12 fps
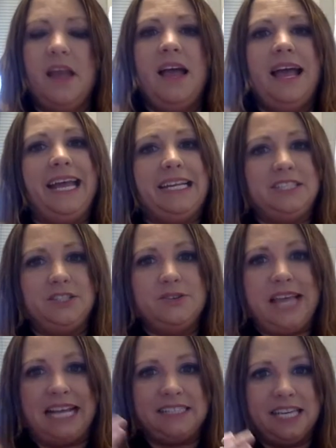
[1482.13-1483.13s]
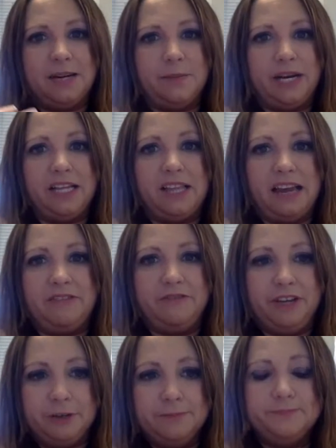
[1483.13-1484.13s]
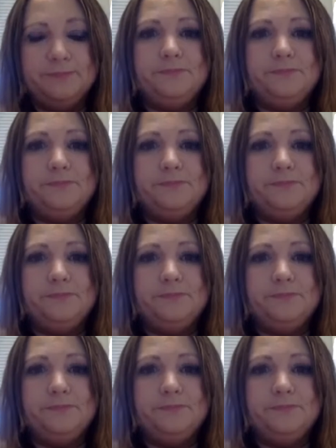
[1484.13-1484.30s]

And so so that's going to bring a lot of fear